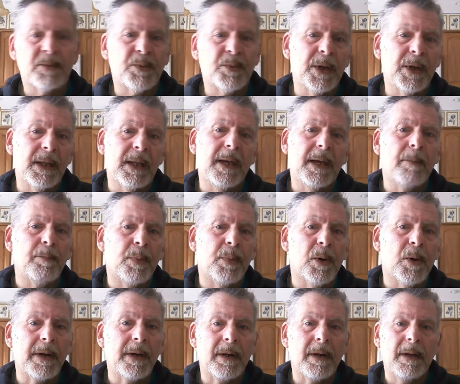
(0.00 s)
is really
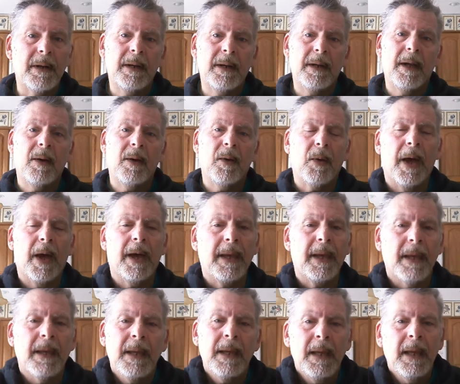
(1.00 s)
important,
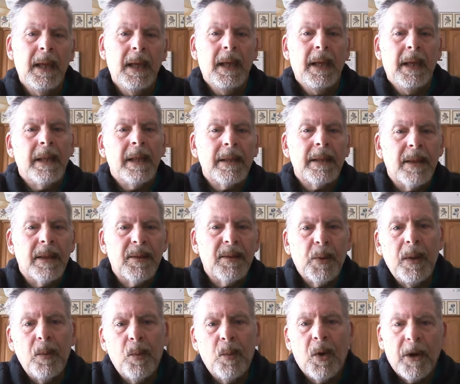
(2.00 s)
okay? The
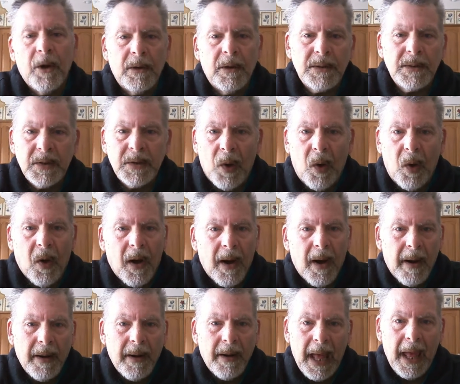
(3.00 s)
3 words
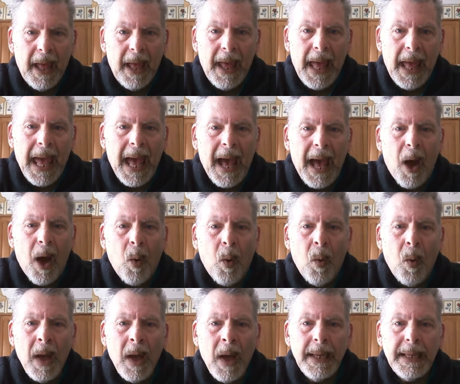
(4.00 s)
are,
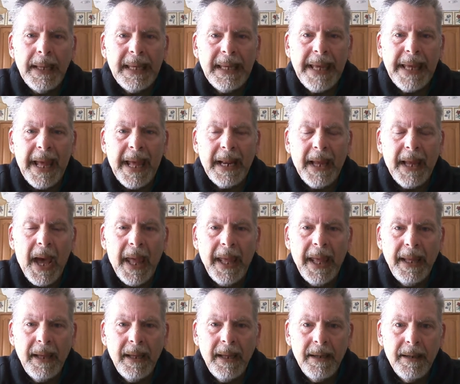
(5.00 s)
how can
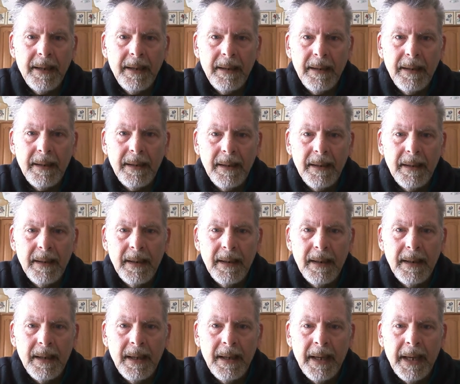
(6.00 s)
I?
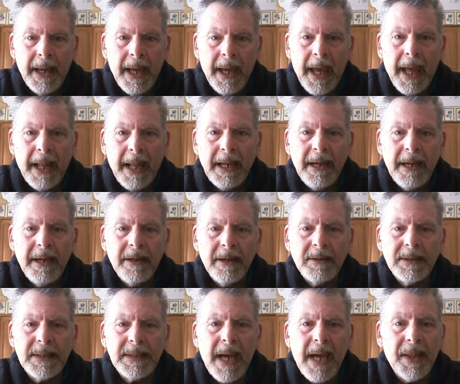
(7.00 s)
And
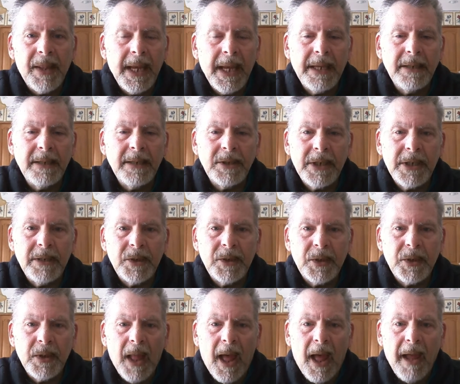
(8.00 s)
here's how they can
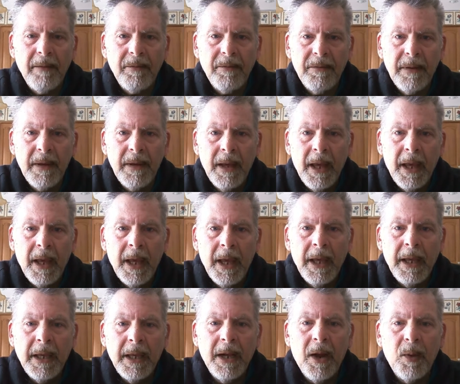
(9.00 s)
change your life.
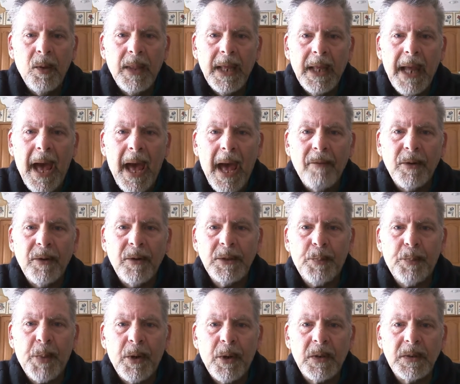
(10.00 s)
The
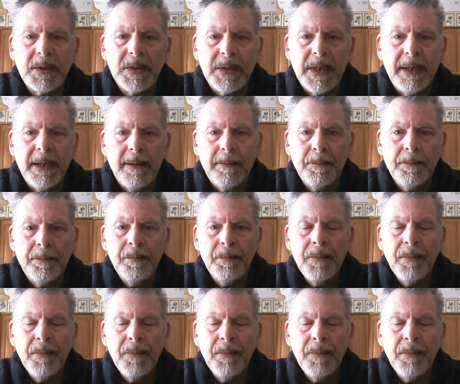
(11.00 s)
average person,